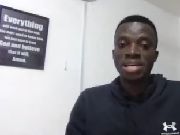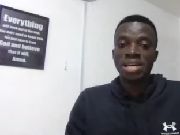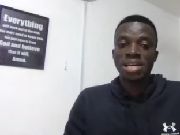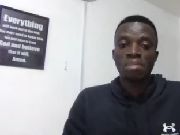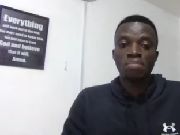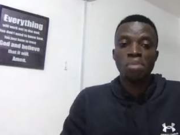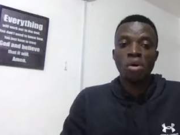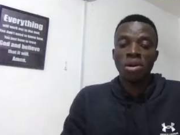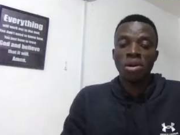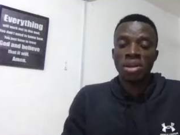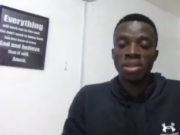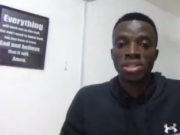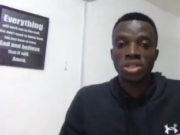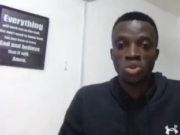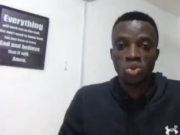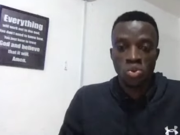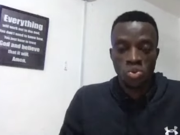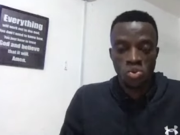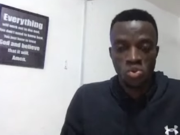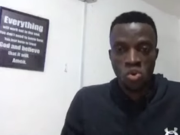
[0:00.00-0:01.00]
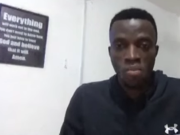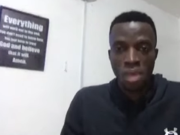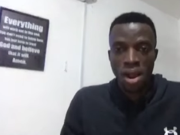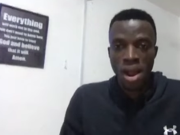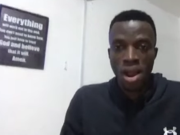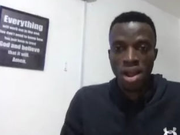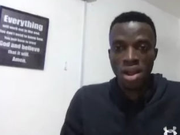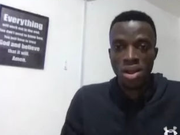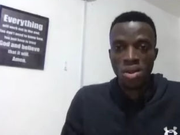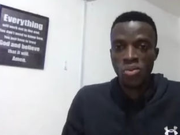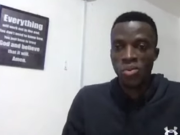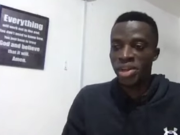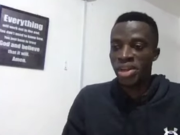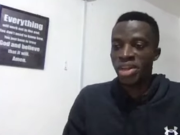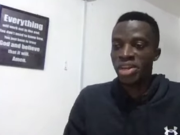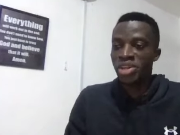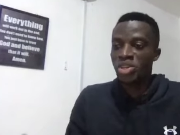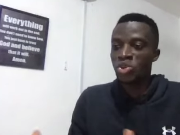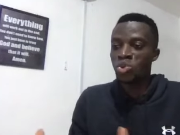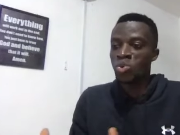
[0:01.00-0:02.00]
politics we
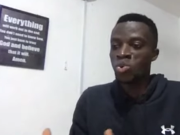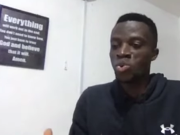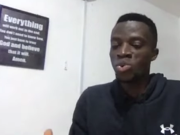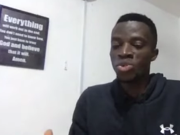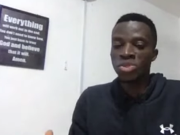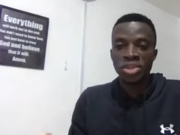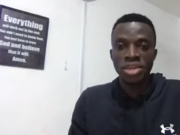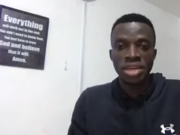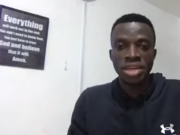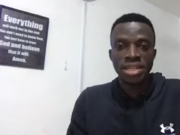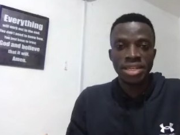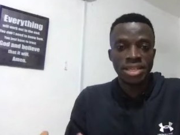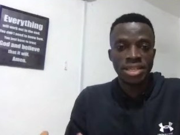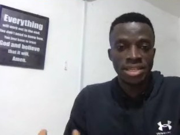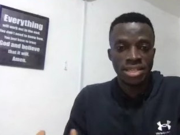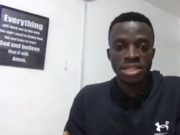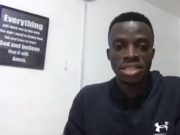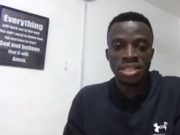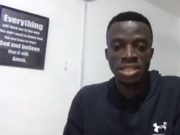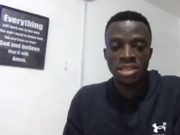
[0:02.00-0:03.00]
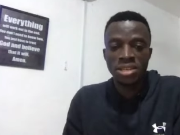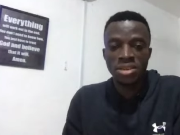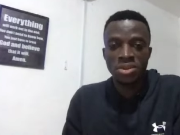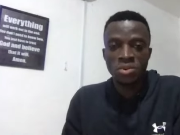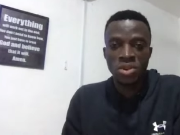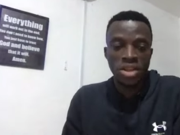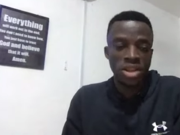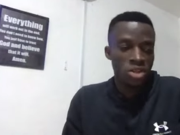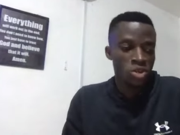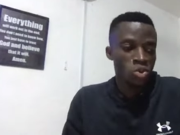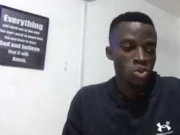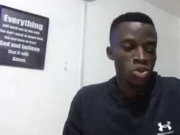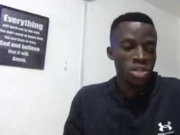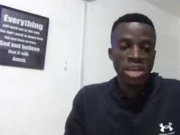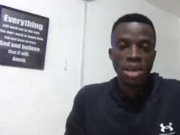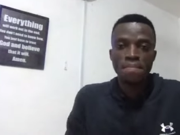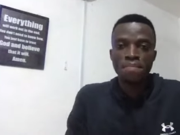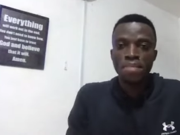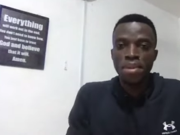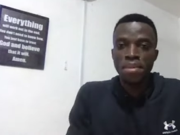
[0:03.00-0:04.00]
can do the ndc we can do the
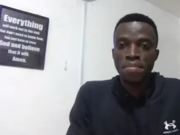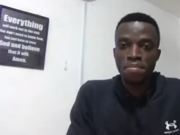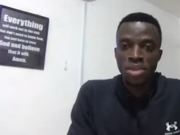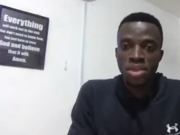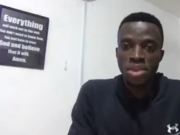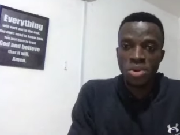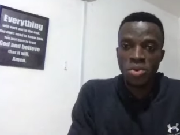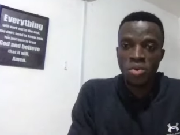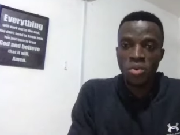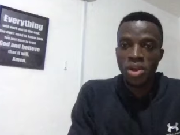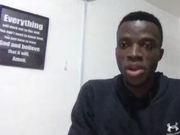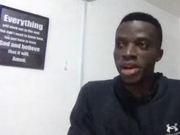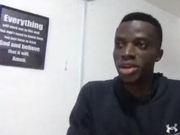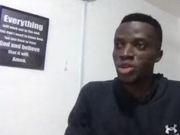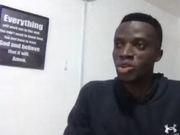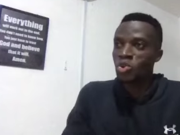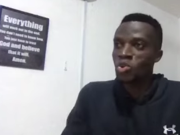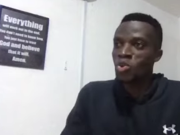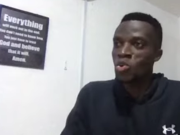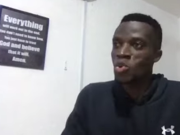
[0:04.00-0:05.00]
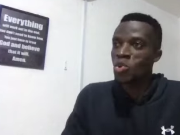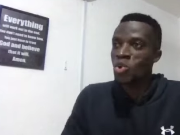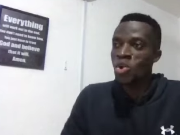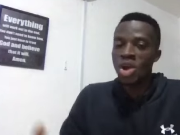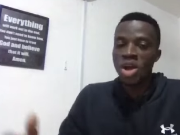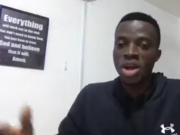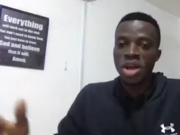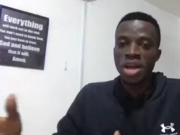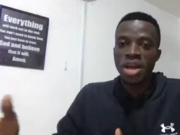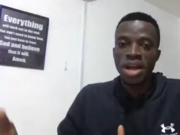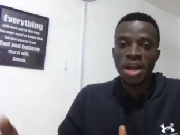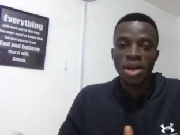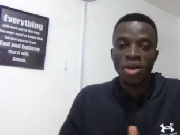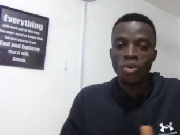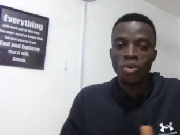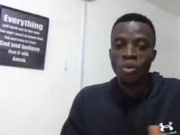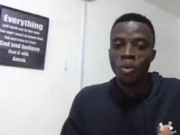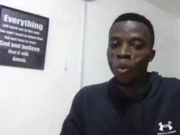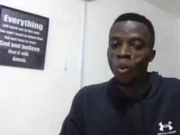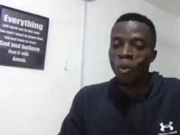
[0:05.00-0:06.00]
npp we can do uh,
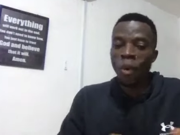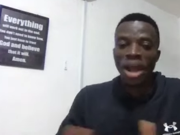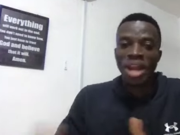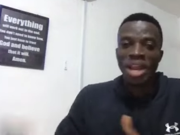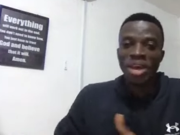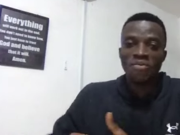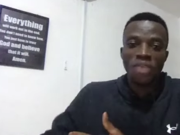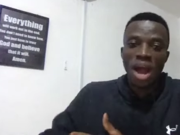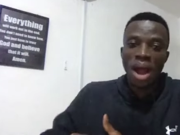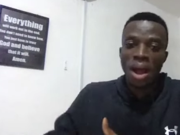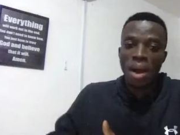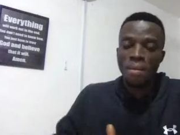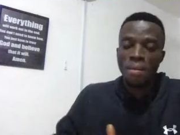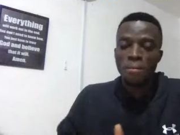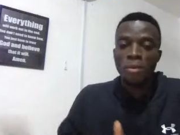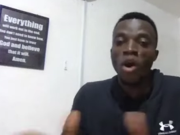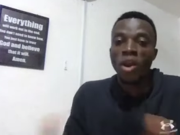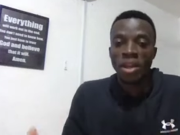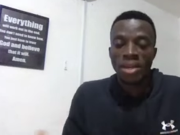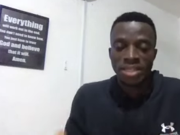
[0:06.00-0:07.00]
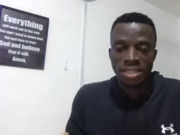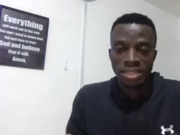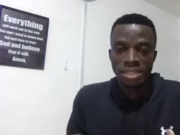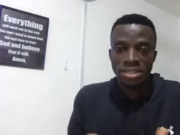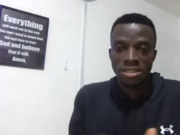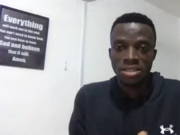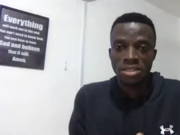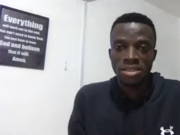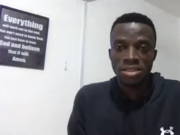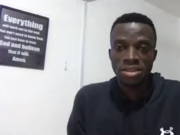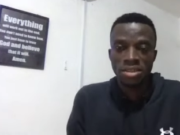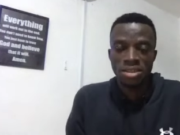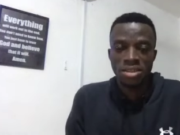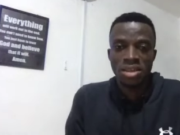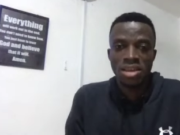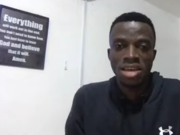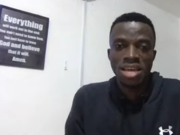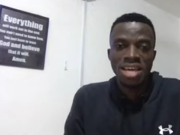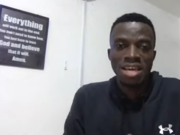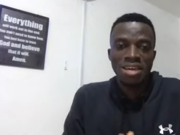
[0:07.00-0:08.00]
whatever politics
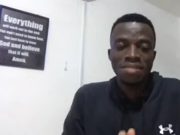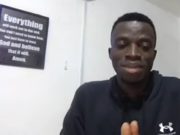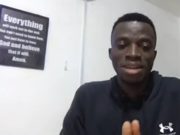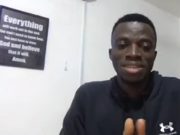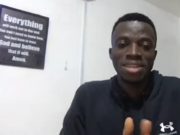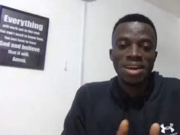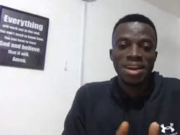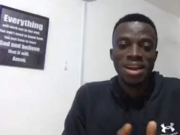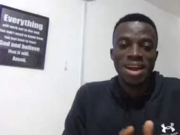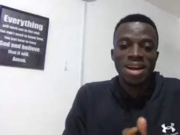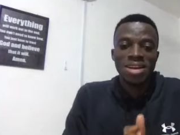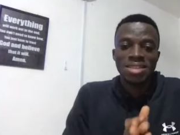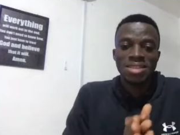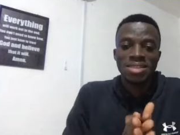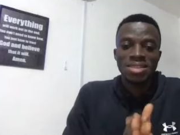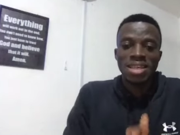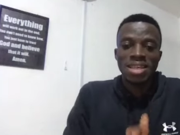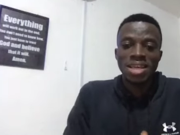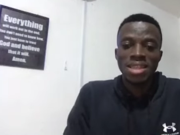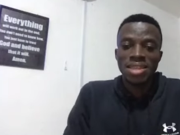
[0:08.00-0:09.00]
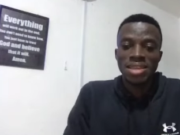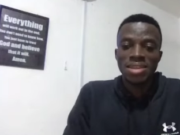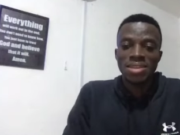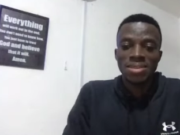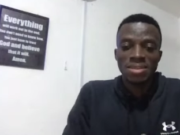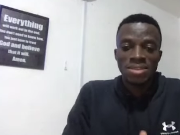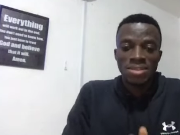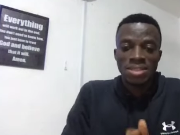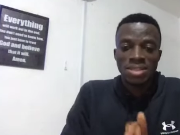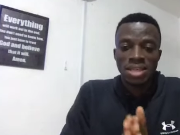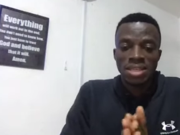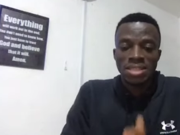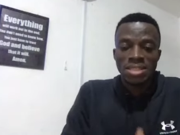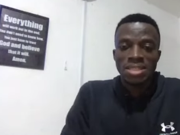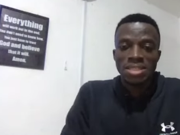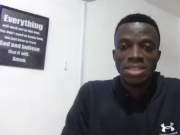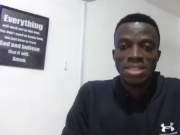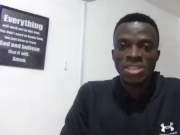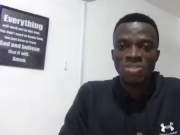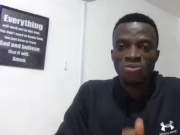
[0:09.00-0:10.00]
but there are certain
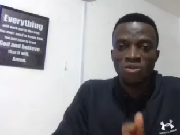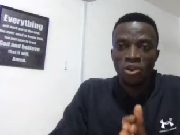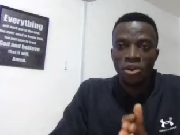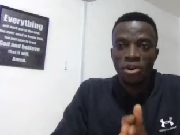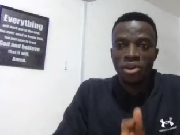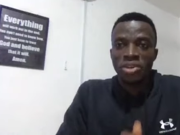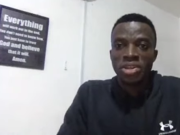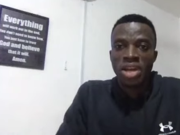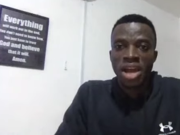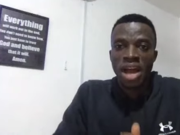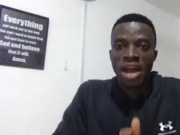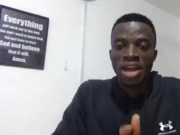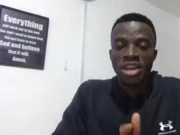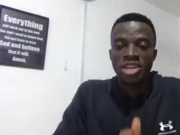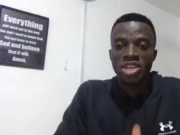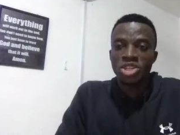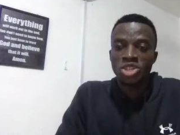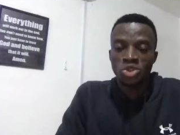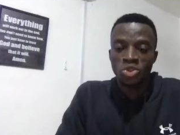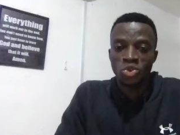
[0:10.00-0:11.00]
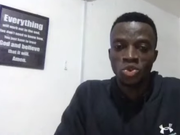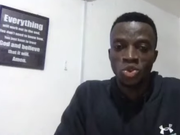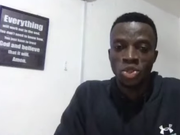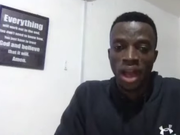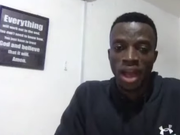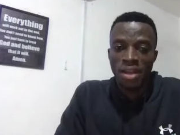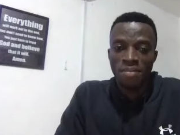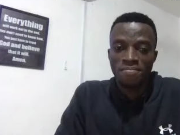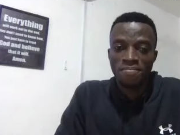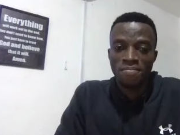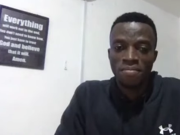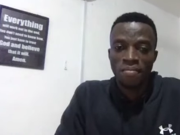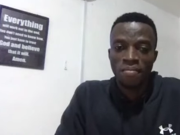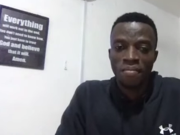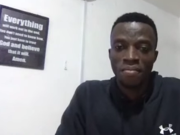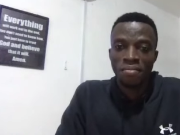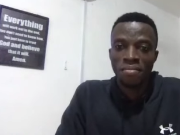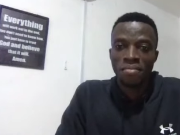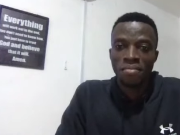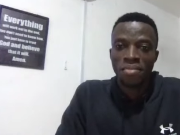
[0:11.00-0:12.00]
sensitive critical issues a
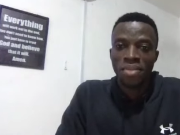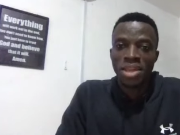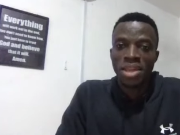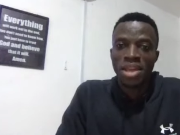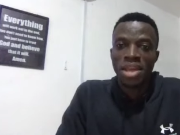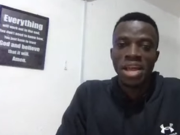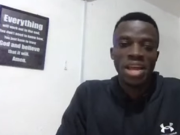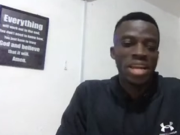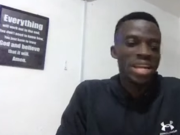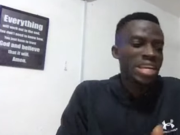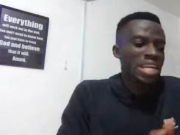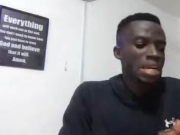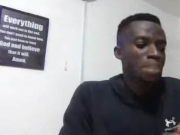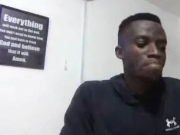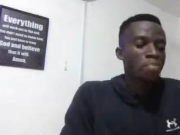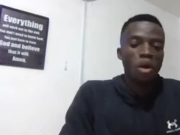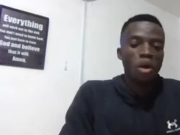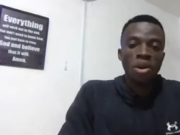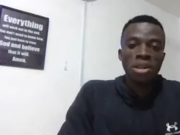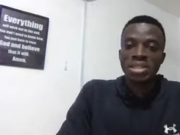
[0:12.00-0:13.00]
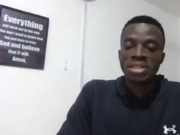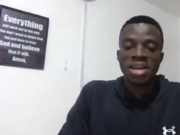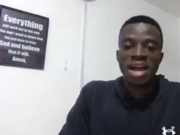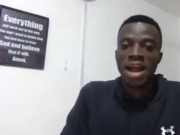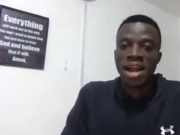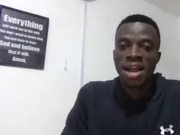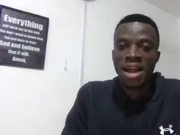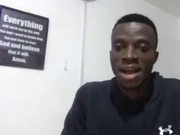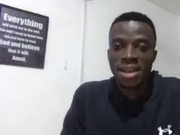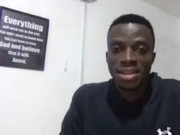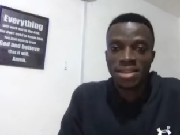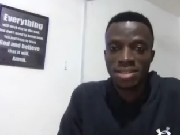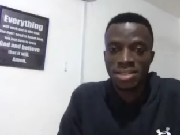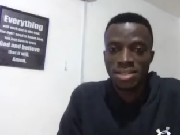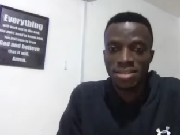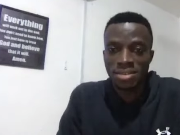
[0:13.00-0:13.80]
any political colours